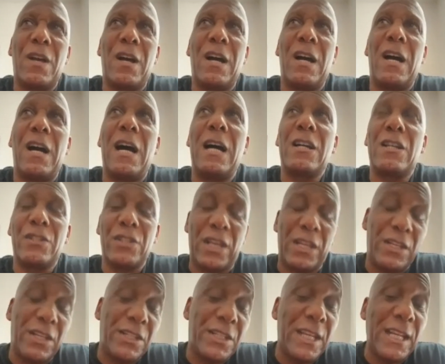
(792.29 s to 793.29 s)
I could say
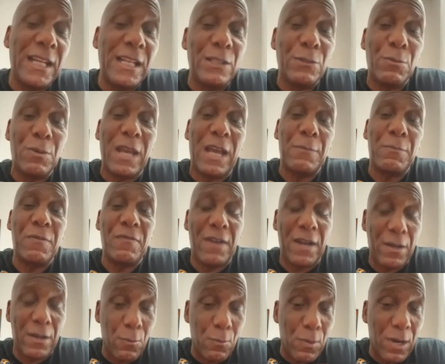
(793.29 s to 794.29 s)
the dealings we had with
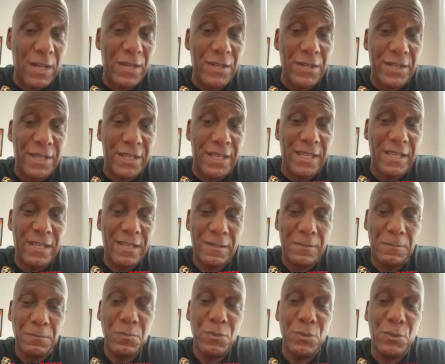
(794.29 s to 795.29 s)
Akinwande,
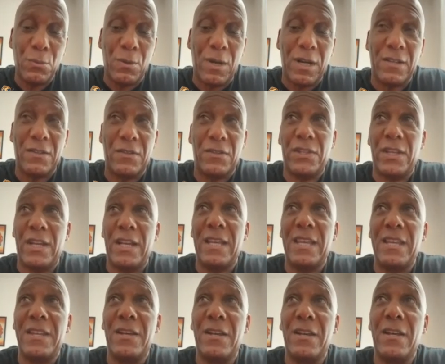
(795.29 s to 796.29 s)
so I can
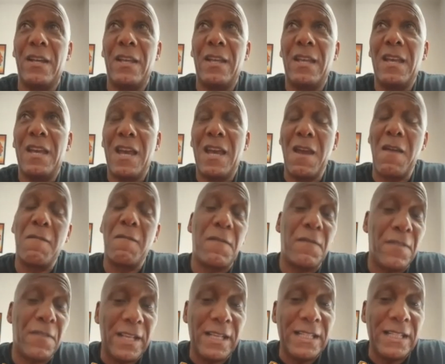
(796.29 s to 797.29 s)
say that
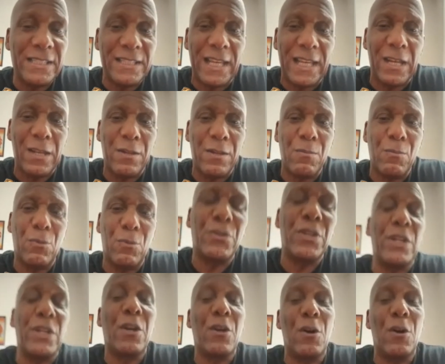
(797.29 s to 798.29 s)
everything he said was
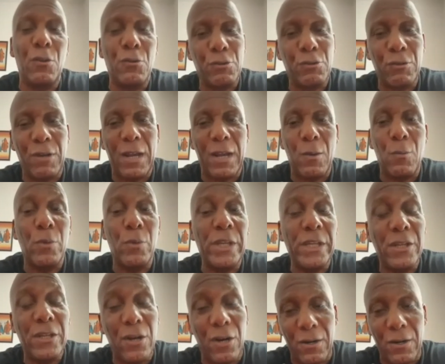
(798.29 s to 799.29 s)
in a contract
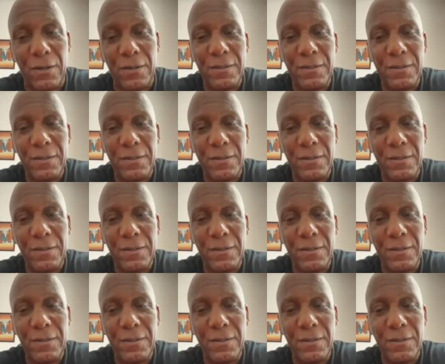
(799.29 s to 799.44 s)
we got.